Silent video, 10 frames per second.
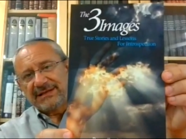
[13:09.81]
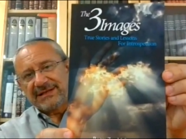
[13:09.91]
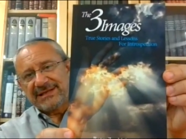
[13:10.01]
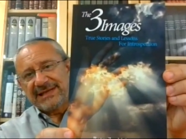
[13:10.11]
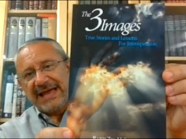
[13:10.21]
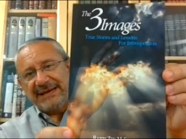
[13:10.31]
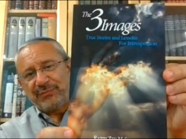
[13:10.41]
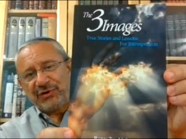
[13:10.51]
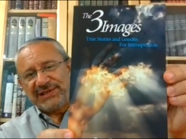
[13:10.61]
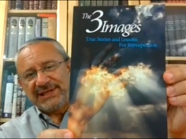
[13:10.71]
This is not
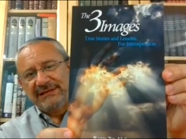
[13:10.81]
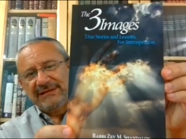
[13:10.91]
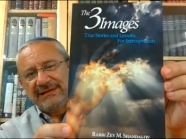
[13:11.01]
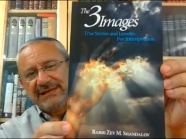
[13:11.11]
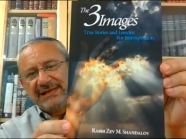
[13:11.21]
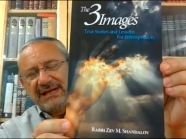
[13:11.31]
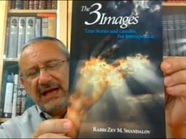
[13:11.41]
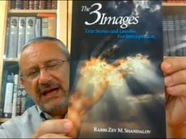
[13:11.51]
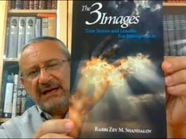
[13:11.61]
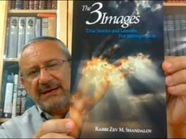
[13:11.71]
in person.
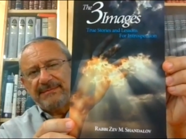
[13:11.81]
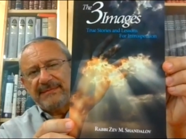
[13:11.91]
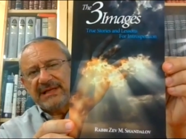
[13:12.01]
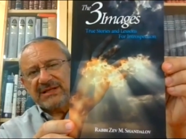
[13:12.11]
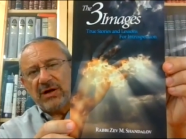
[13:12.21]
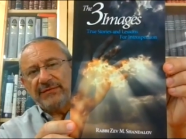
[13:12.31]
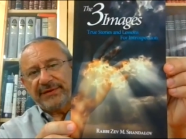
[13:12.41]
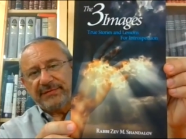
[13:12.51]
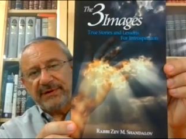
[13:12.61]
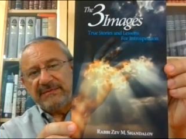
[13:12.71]
It's
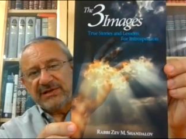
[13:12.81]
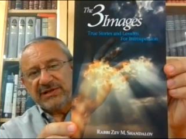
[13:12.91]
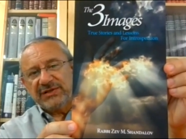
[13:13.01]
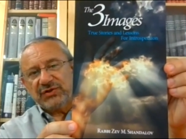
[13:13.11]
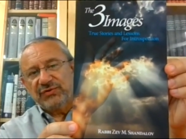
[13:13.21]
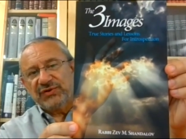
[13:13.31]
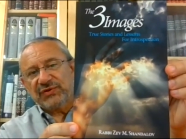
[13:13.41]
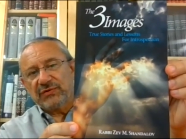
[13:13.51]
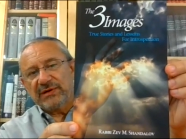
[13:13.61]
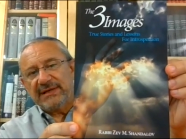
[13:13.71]
called The Three Images, True
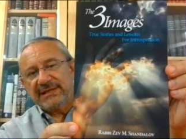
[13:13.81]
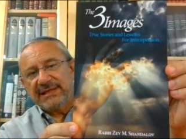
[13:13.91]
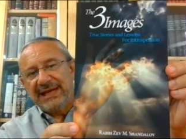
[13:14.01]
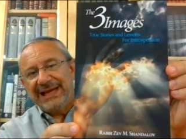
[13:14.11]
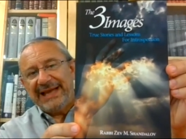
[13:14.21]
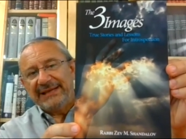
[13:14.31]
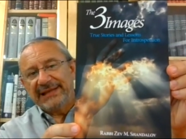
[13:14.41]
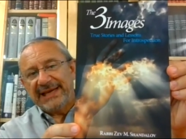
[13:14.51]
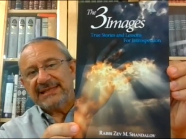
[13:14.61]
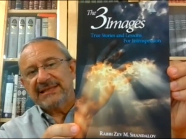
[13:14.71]
Stories
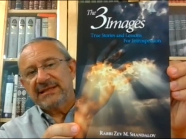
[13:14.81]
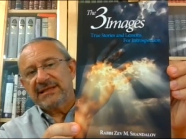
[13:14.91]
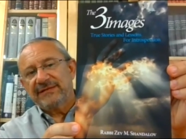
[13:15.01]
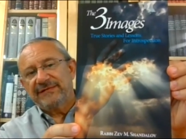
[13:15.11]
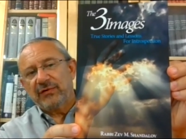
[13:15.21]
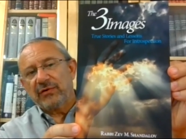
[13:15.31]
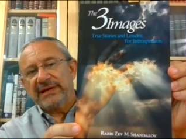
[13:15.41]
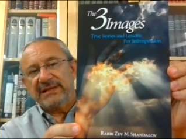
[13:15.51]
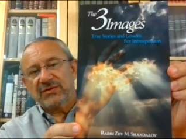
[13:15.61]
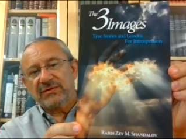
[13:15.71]
and Lessons
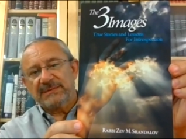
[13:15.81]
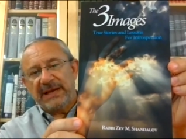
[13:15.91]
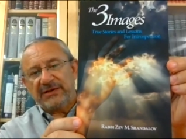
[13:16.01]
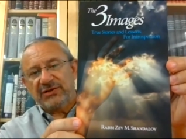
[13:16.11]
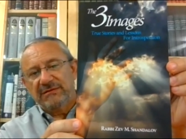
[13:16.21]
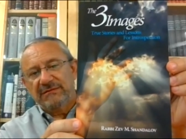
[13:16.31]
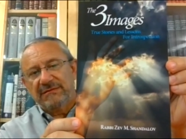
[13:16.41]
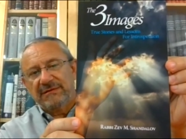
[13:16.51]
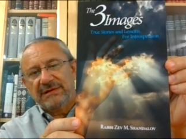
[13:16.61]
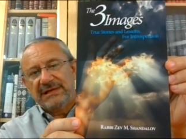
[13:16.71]
for Introspection.